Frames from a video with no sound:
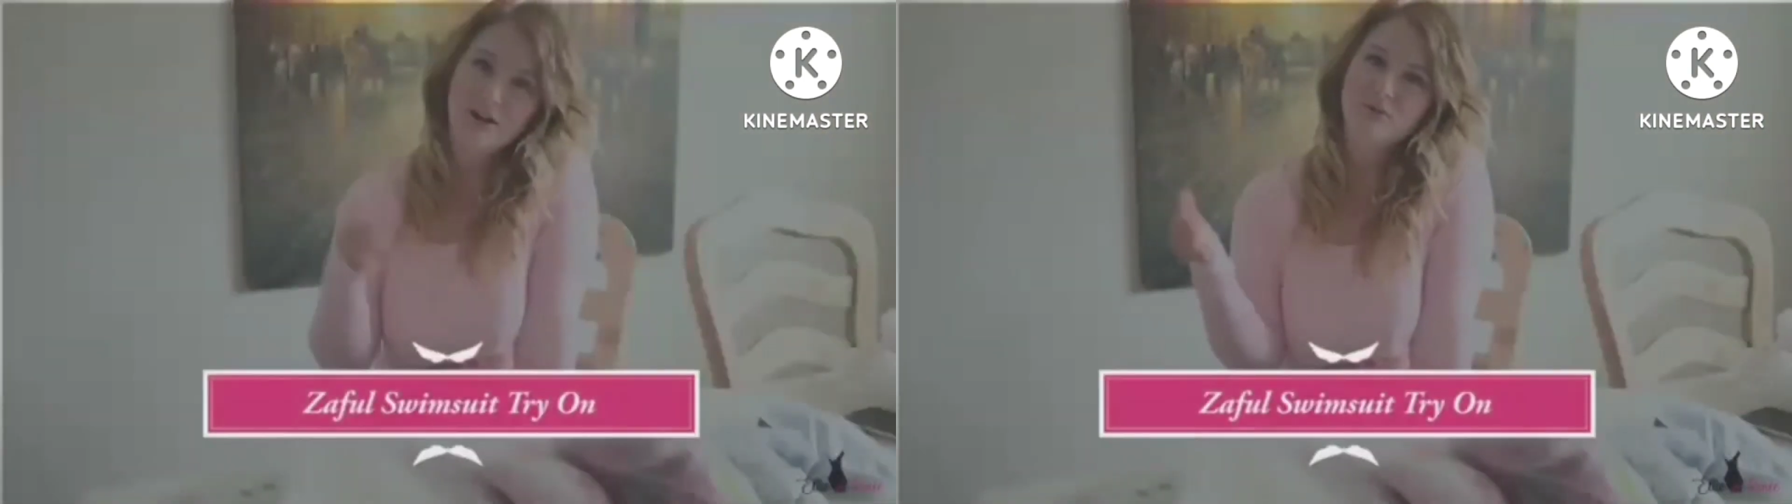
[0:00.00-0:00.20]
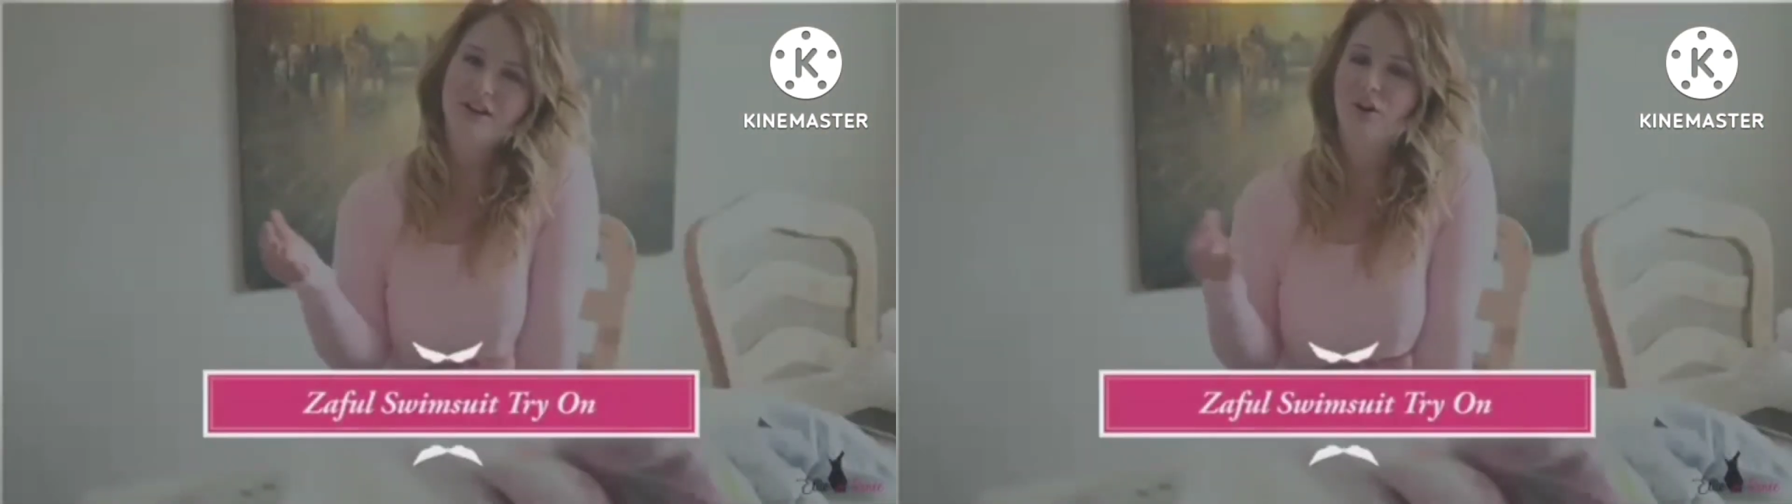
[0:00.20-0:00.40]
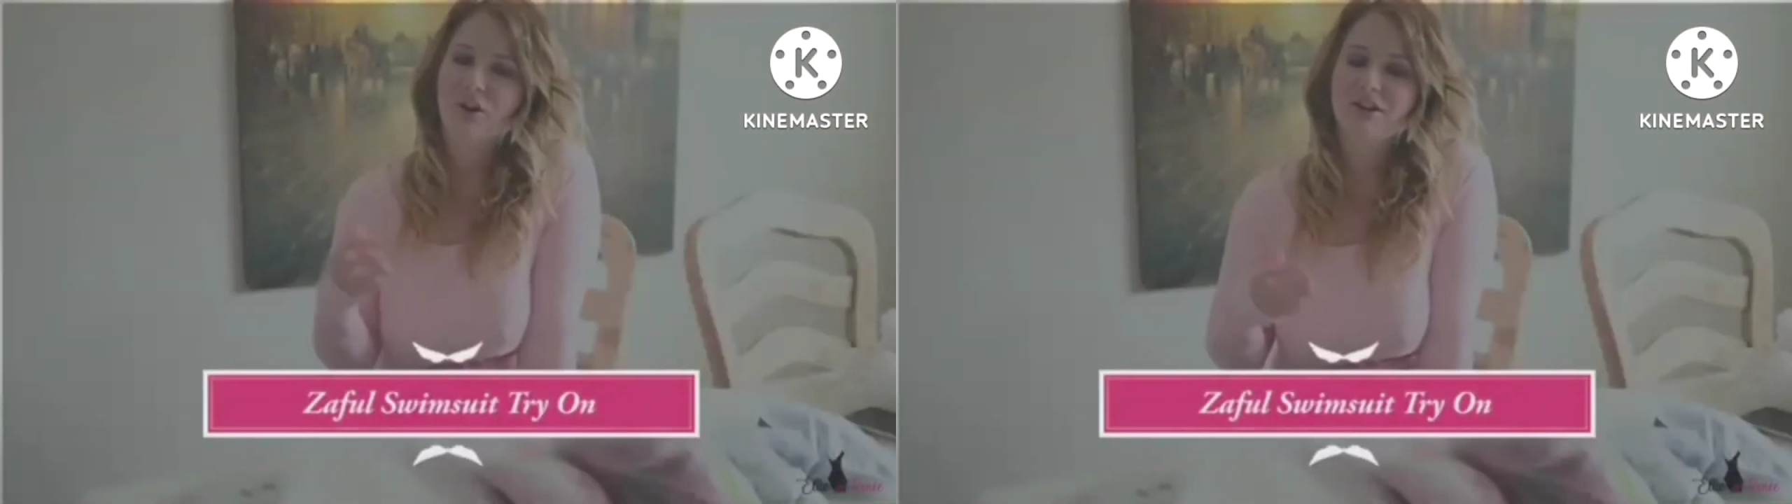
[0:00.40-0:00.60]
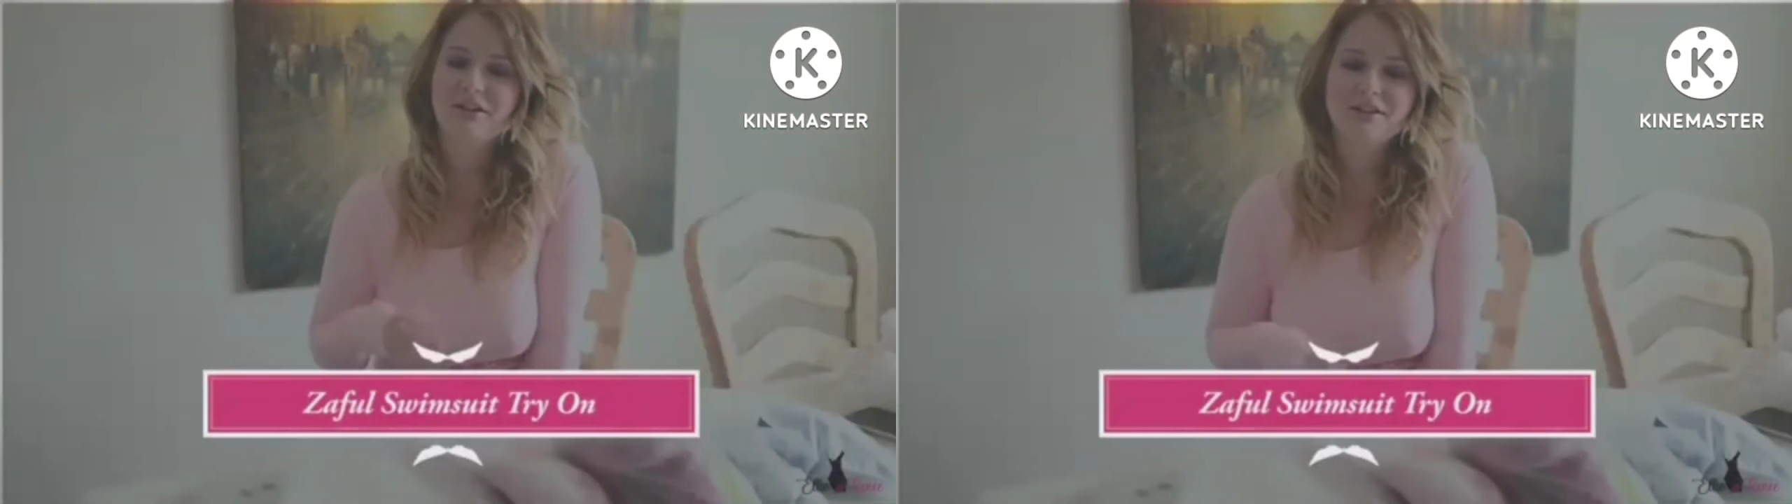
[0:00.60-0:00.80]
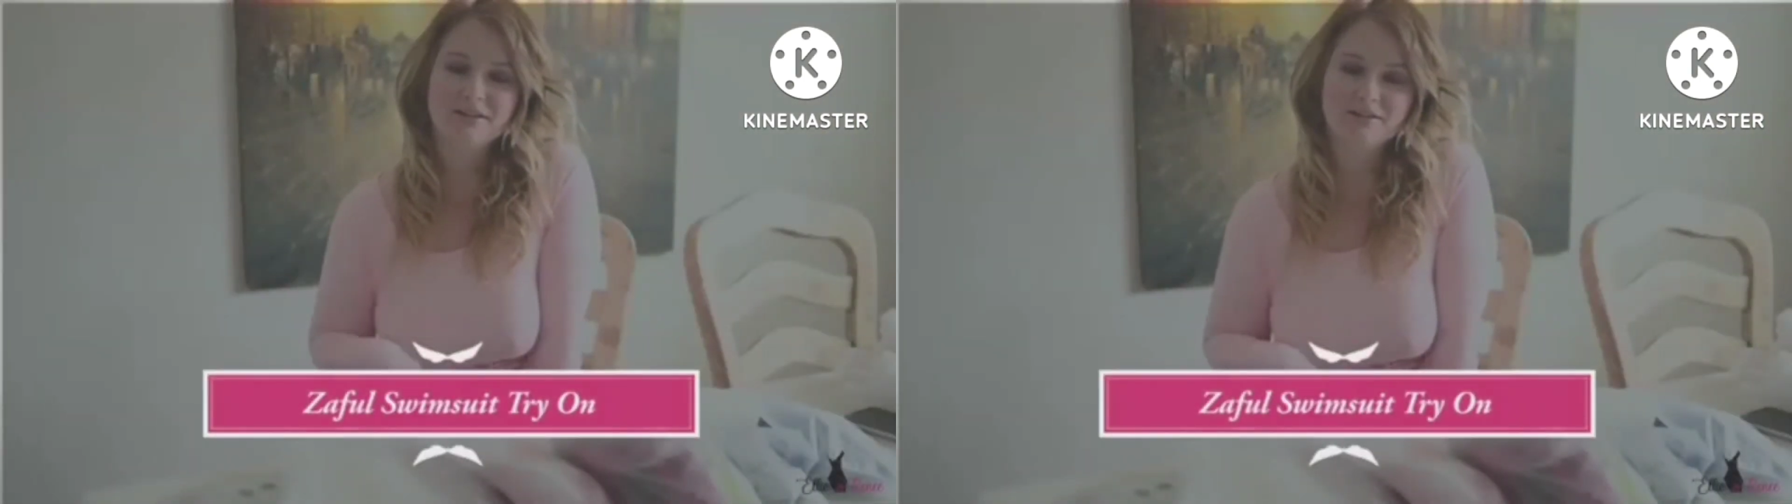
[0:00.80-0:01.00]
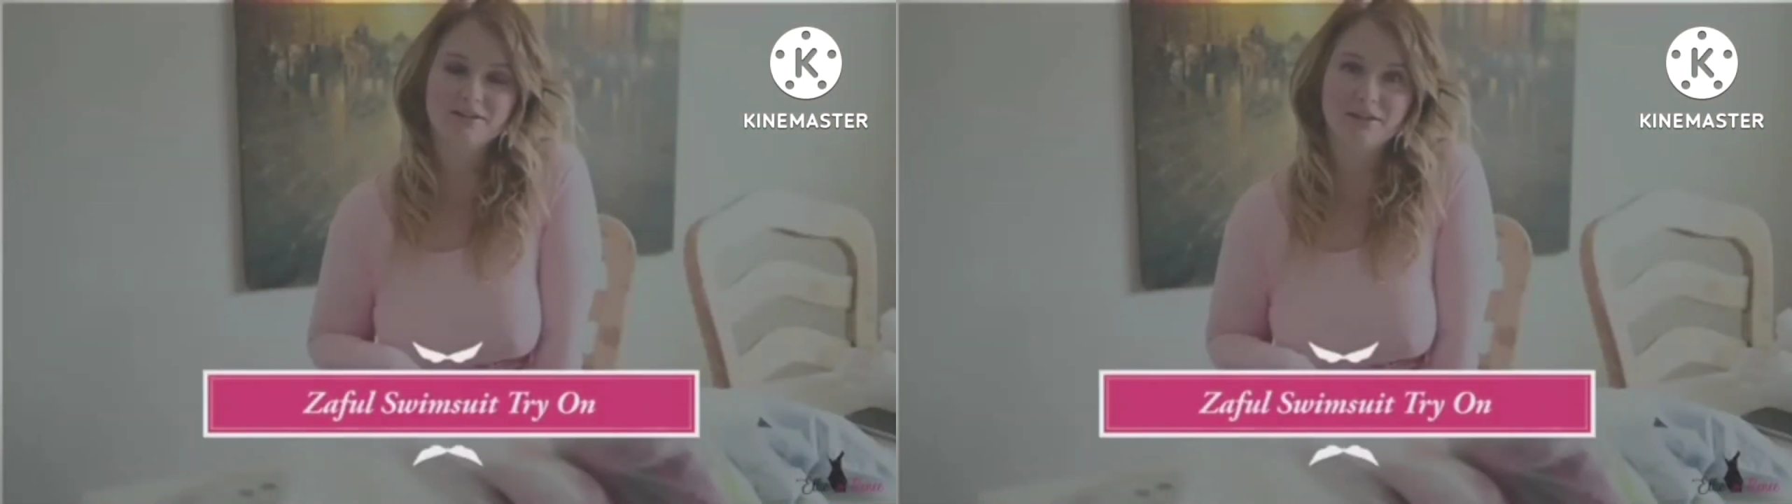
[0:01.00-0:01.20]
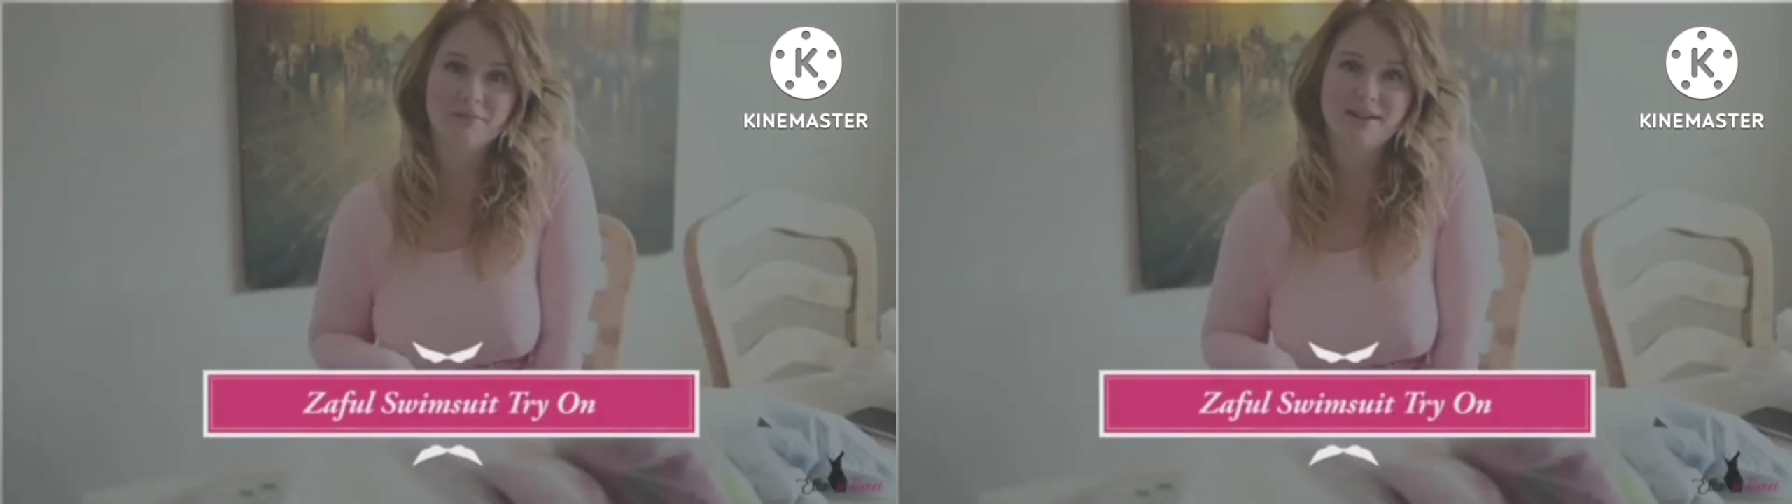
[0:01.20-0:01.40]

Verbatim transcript: uh, they most